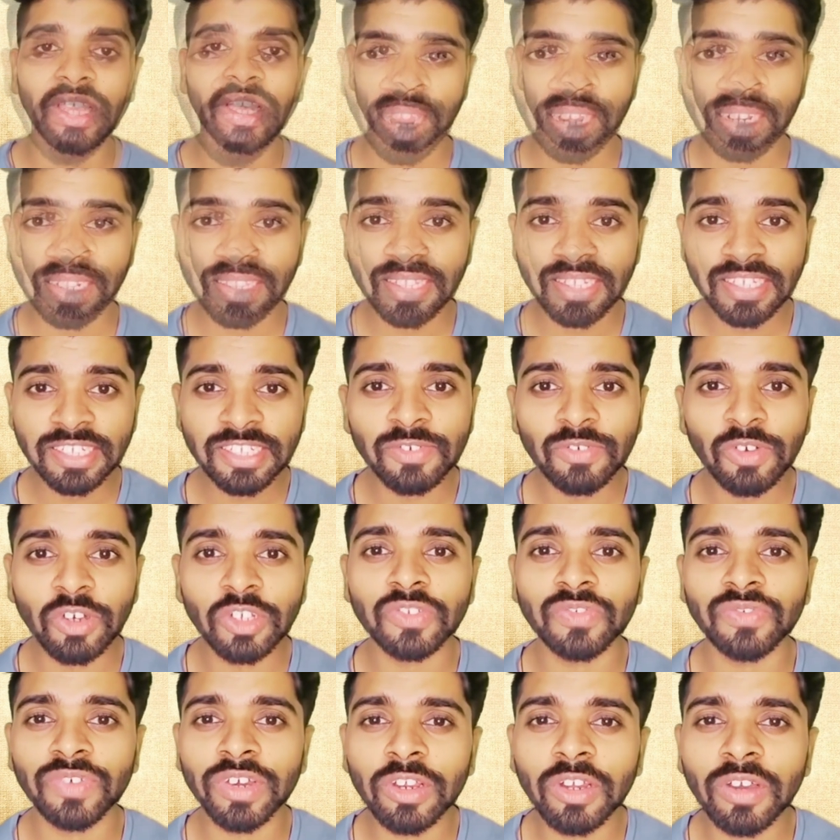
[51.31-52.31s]
And this
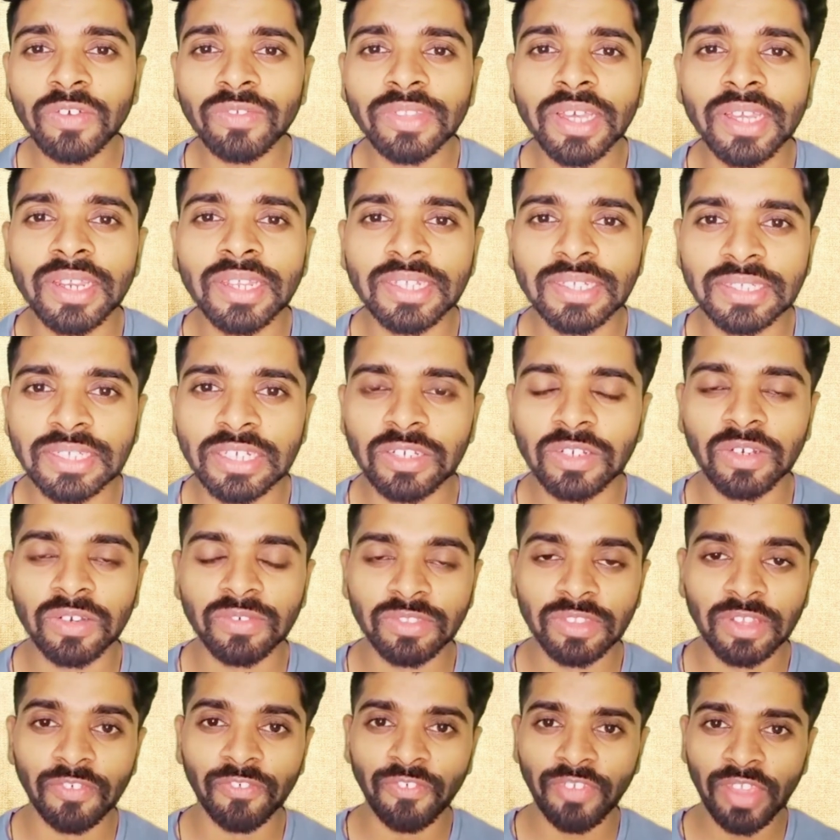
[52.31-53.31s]
was one of the reasons
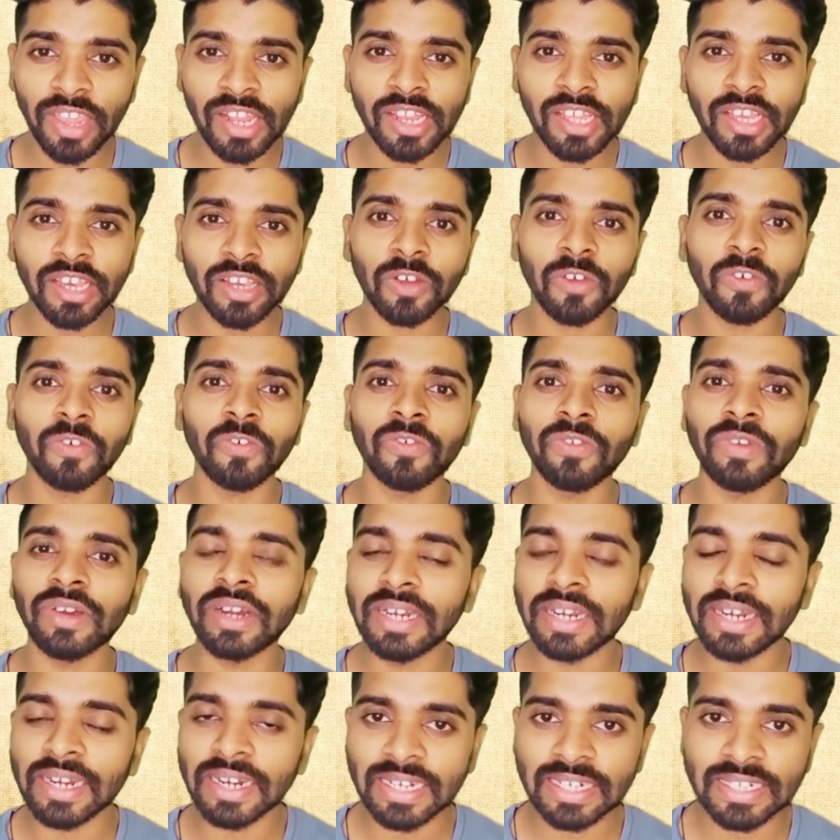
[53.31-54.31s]
of the failure of
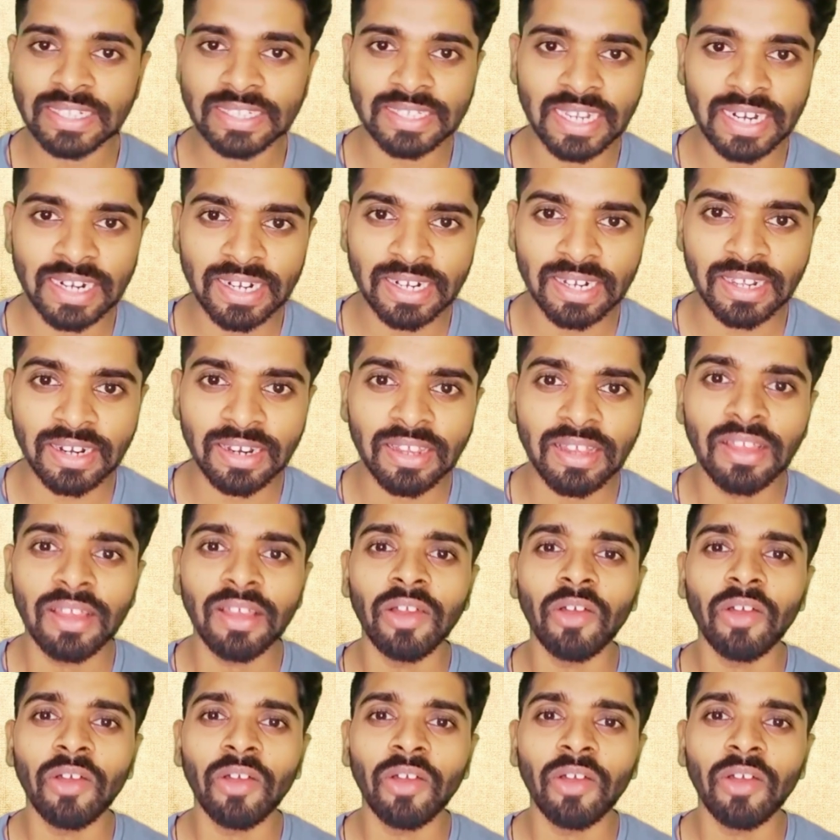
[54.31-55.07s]
World Trade Center.